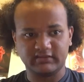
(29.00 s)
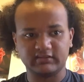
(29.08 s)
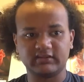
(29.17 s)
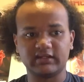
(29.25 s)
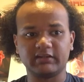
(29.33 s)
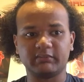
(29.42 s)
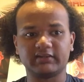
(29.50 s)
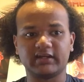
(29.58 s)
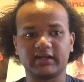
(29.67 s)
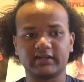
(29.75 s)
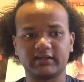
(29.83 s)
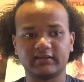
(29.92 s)
Dina
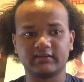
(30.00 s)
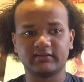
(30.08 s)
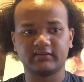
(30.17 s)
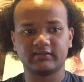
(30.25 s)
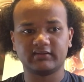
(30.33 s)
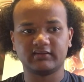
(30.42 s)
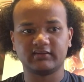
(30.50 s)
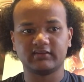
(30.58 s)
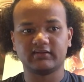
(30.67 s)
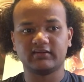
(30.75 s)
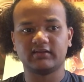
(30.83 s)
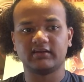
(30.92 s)
Madani
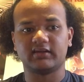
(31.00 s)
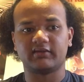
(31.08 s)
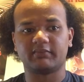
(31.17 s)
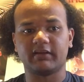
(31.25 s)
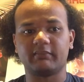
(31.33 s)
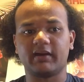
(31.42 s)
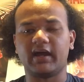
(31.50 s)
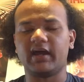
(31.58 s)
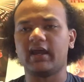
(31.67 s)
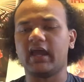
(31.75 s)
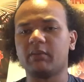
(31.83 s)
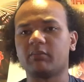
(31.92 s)
is played
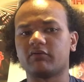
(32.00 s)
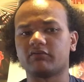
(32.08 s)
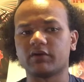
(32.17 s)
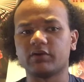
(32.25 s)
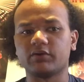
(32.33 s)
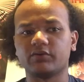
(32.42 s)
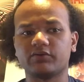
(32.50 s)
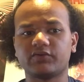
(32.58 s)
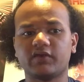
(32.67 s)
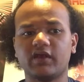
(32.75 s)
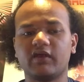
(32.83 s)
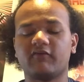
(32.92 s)
by Amber
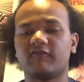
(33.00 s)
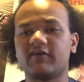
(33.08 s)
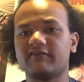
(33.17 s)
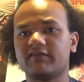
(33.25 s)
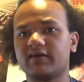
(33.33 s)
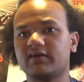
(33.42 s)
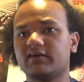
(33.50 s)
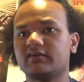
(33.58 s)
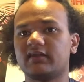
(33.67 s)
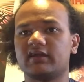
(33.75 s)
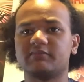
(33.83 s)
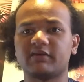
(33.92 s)
Rose Riva,
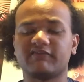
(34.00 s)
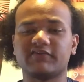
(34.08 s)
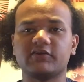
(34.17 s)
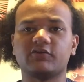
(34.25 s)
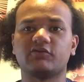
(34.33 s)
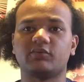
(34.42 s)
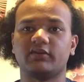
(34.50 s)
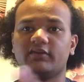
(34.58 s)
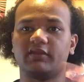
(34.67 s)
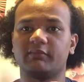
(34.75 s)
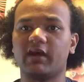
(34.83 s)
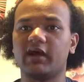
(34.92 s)
not to be confused with
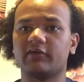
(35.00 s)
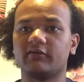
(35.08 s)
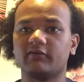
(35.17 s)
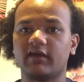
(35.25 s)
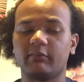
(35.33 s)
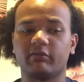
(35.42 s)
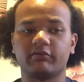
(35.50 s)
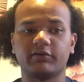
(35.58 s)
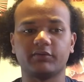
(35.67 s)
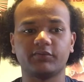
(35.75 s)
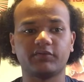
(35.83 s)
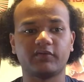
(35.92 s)
the model Amber
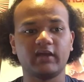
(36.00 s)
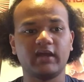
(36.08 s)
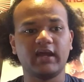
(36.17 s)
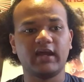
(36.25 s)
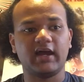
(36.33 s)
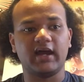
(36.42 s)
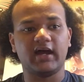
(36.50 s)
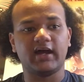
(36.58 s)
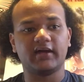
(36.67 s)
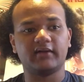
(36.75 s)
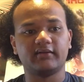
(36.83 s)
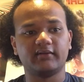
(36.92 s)
Rose.
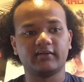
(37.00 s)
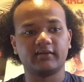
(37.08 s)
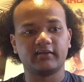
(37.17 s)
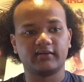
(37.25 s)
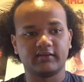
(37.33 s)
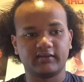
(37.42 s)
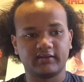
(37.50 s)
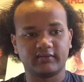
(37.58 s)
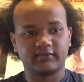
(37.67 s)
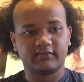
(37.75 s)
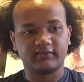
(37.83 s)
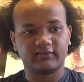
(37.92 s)
Uh,
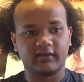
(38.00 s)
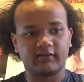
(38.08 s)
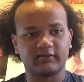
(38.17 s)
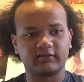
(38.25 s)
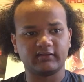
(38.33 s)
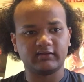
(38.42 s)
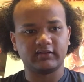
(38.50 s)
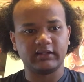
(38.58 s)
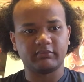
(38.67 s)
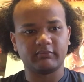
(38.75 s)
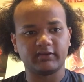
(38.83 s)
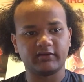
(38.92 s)
Sarah
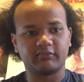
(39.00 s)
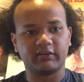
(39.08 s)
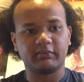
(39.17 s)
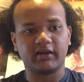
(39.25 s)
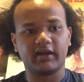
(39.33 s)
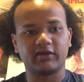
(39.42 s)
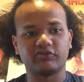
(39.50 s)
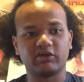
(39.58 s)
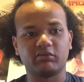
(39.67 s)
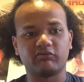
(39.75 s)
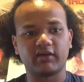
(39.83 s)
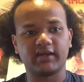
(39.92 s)
Lieberman is played by
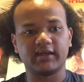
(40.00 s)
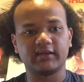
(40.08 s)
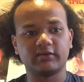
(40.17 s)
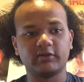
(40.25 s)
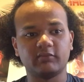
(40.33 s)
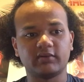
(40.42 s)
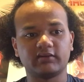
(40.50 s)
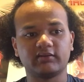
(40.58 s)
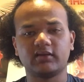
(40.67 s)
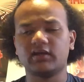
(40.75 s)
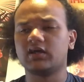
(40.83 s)
Jamie Ray Newman.